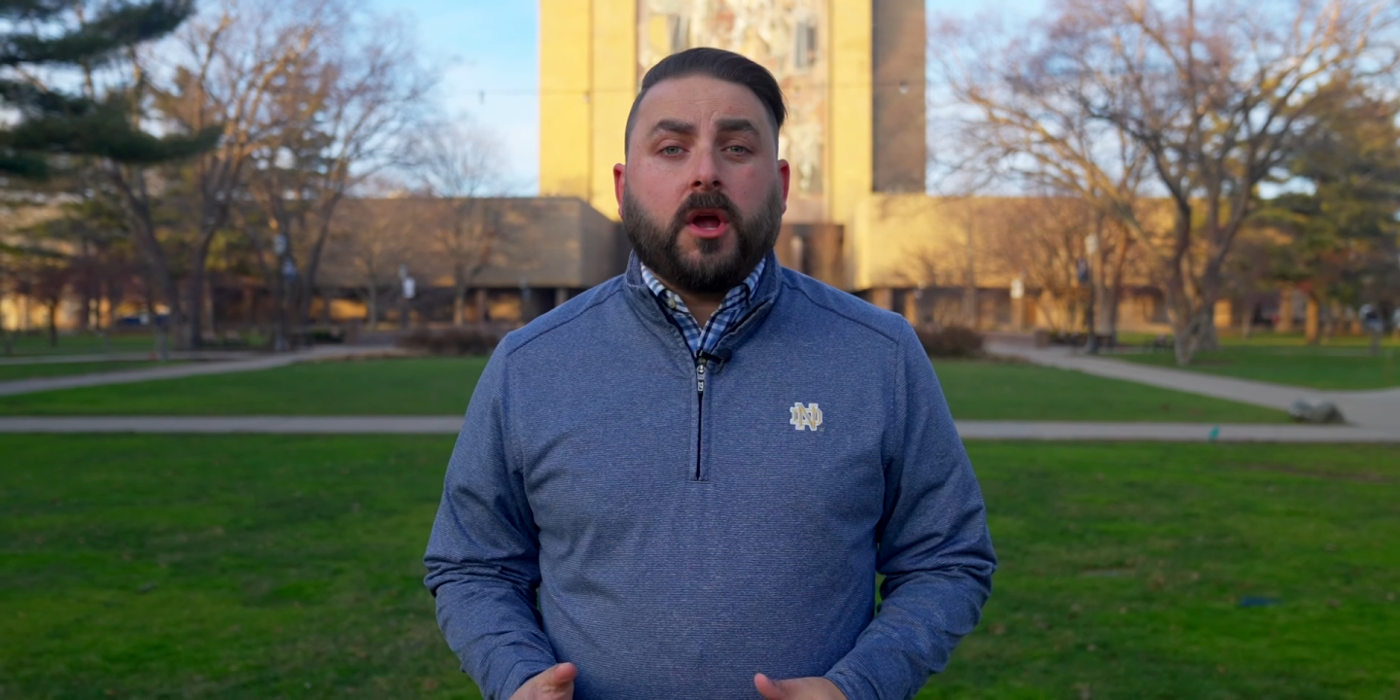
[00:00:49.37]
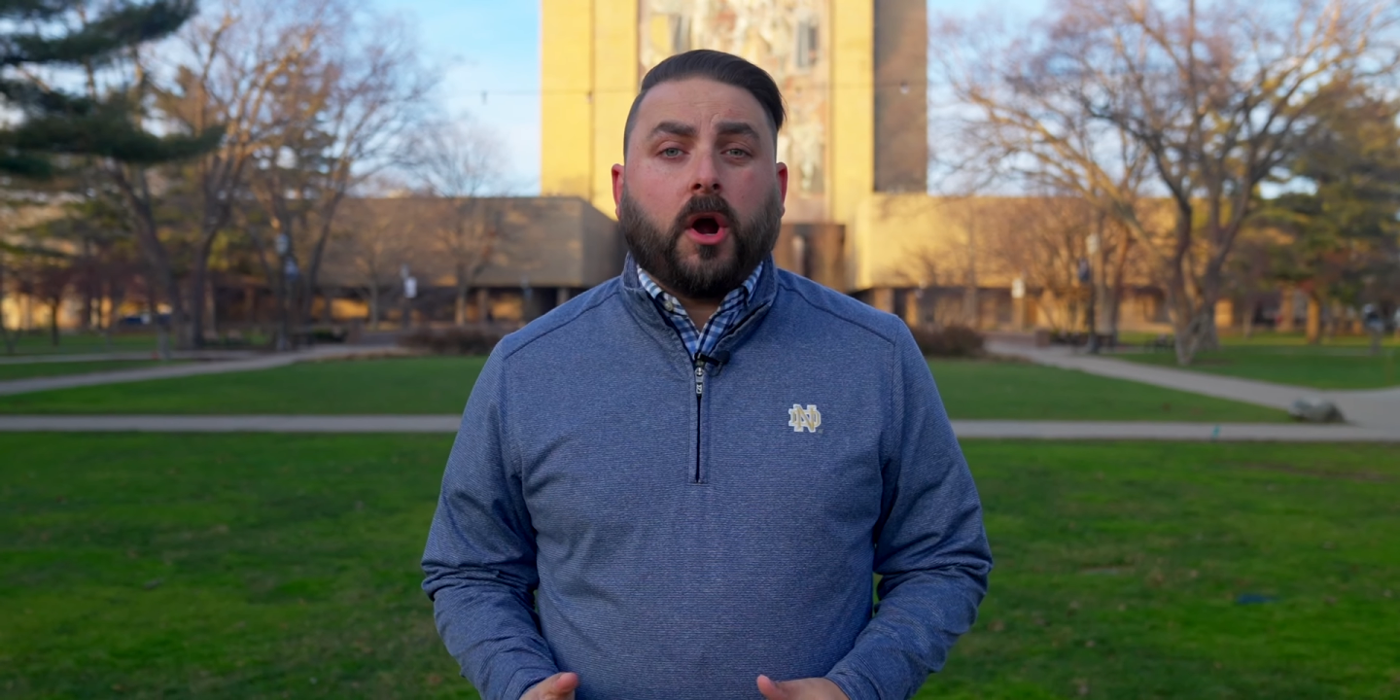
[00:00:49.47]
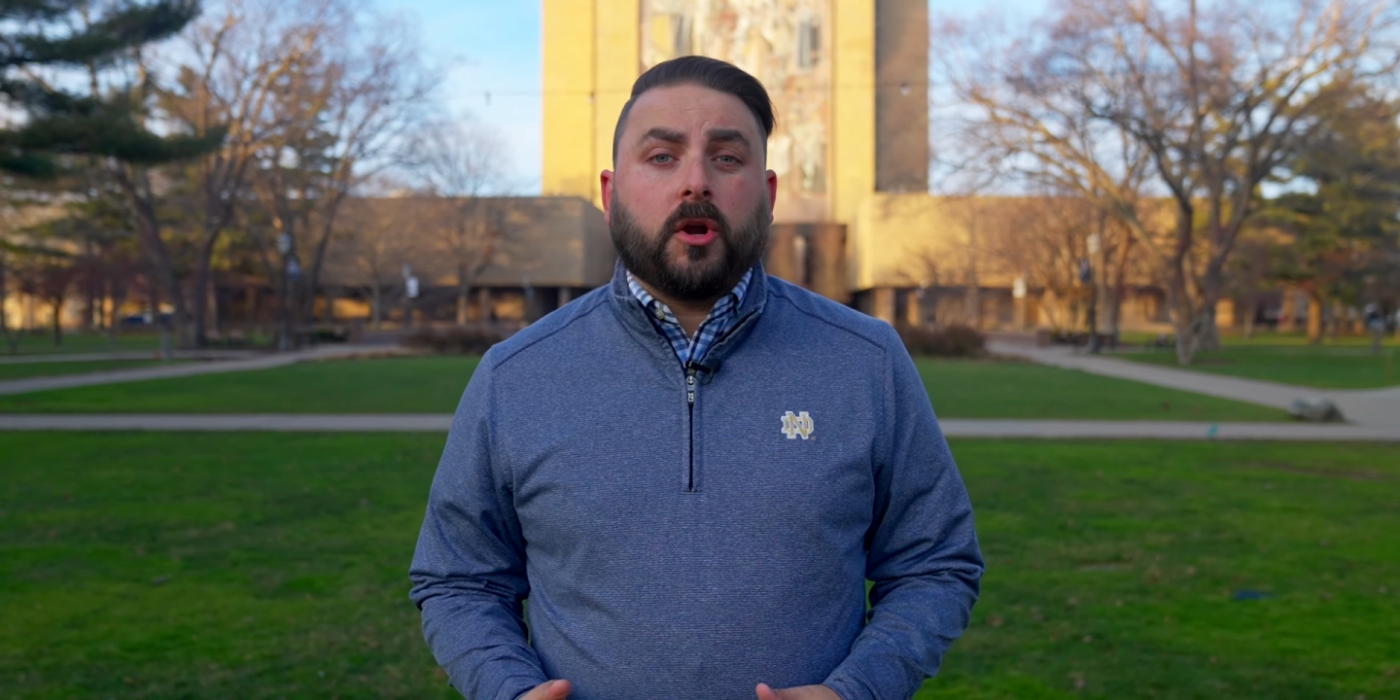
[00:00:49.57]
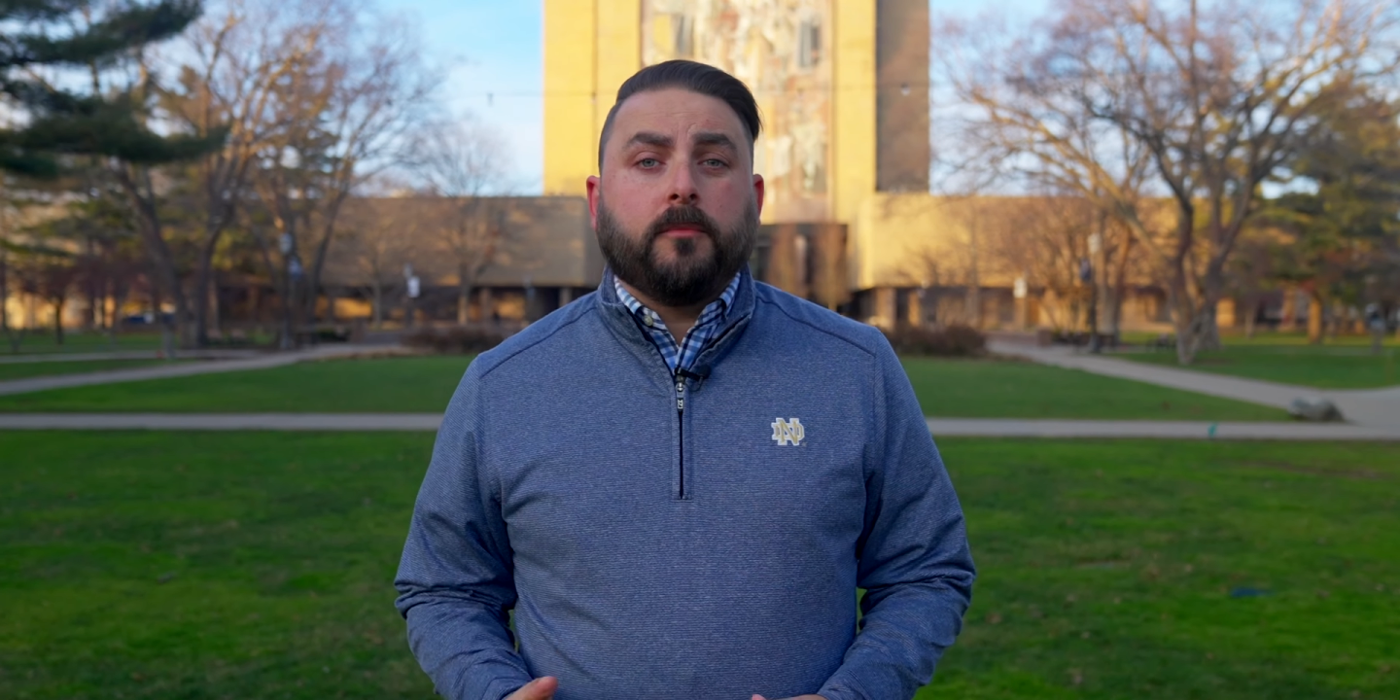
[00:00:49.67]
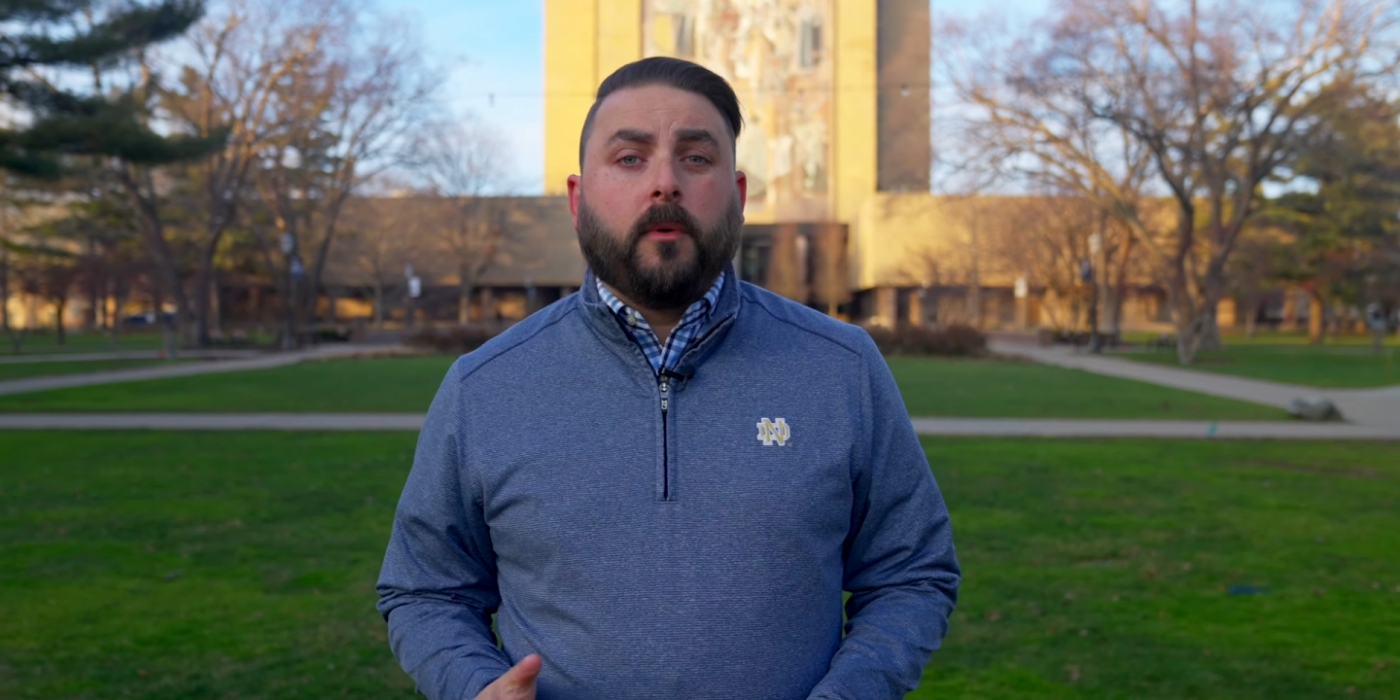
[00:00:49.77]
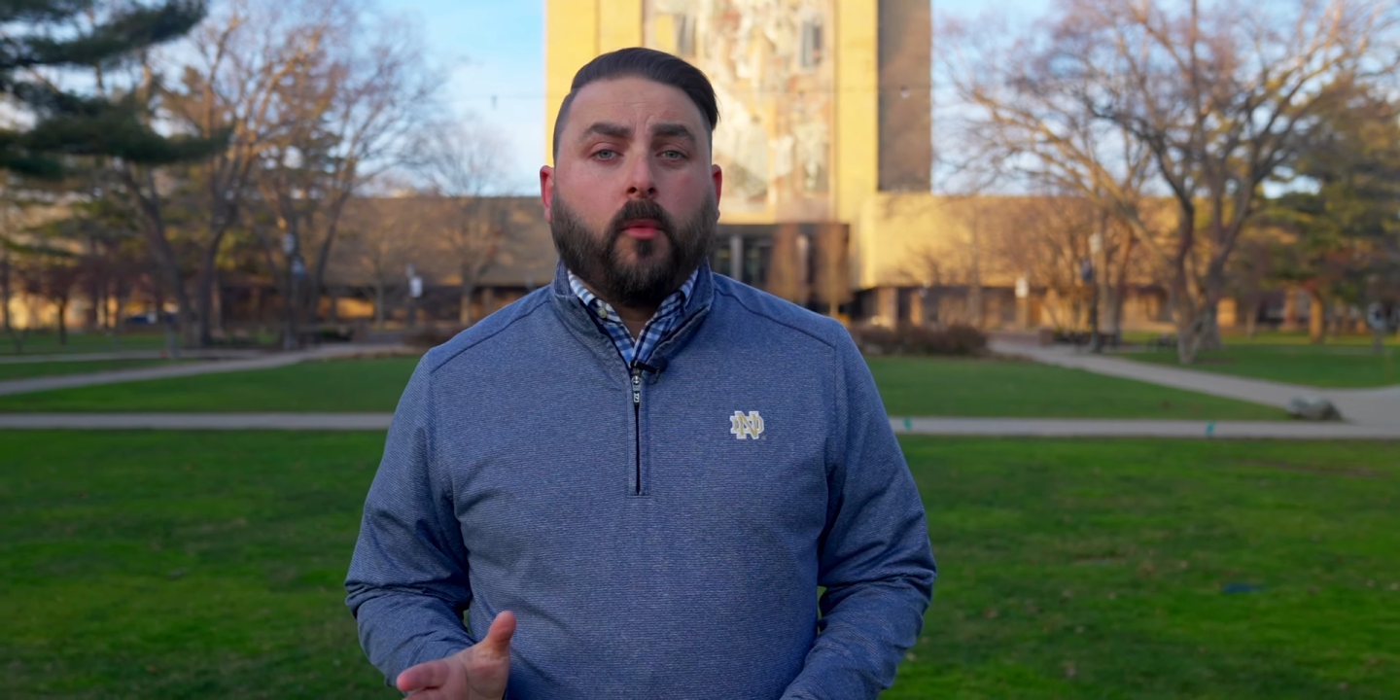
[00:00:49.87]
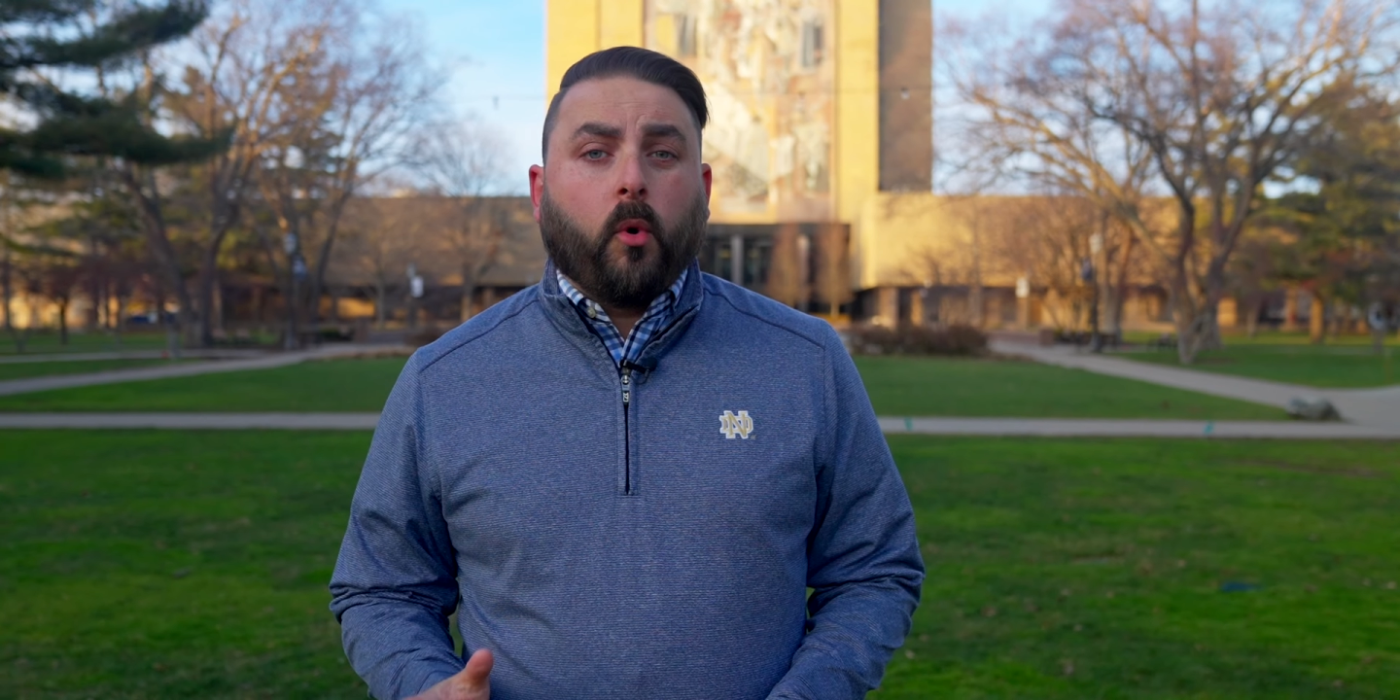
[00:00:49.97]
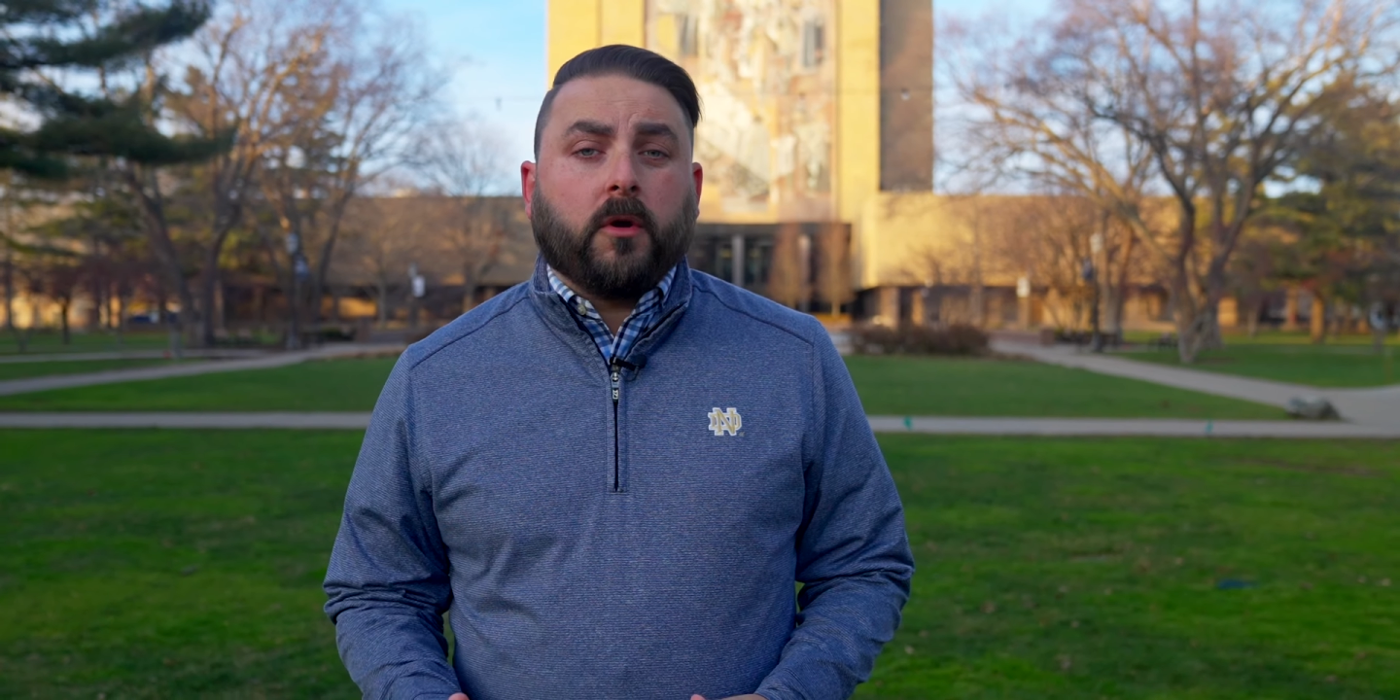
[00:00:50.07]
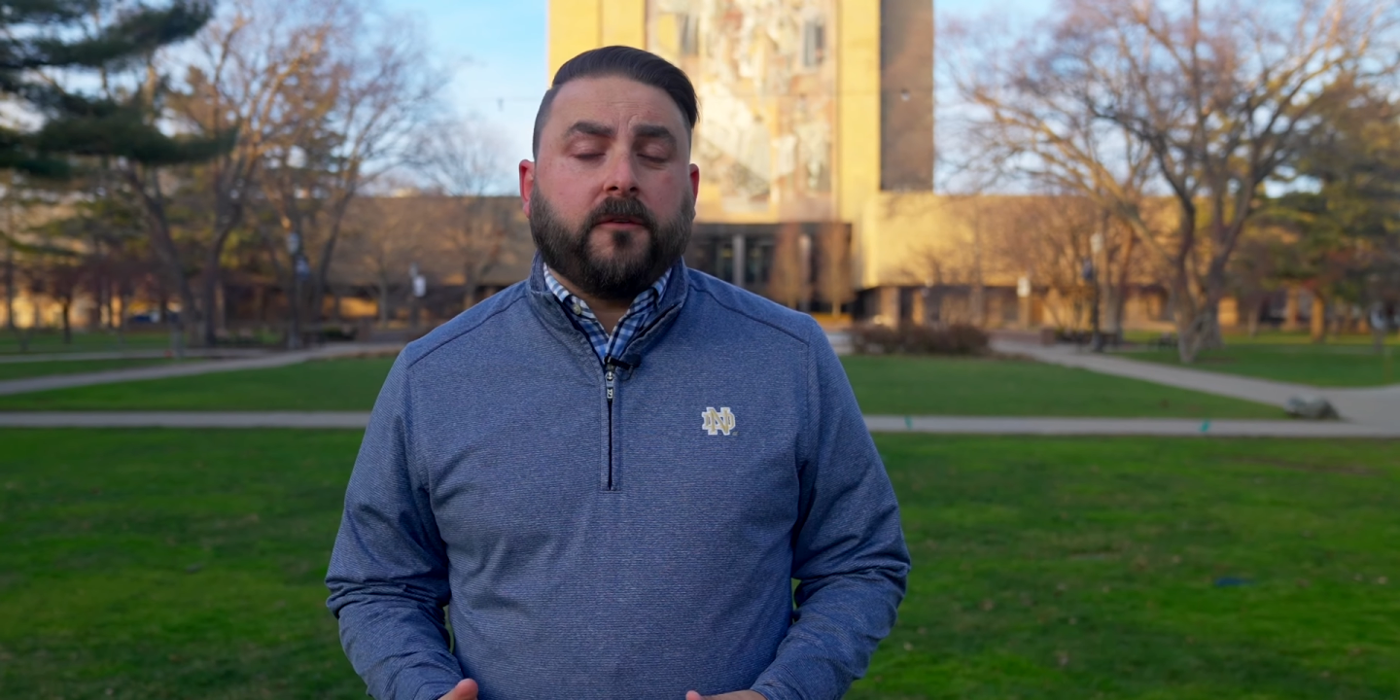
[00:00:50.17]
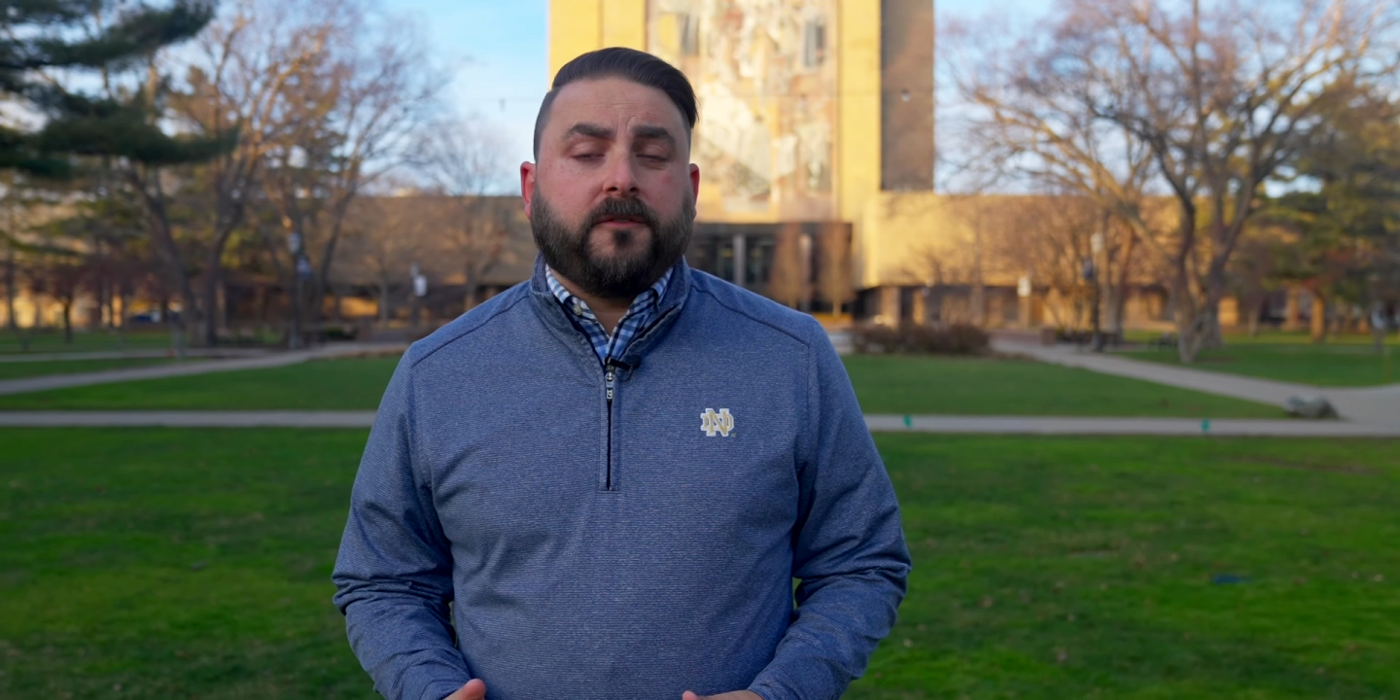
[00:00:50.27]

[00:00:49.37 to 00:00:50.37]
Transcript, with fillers: Garner Memorial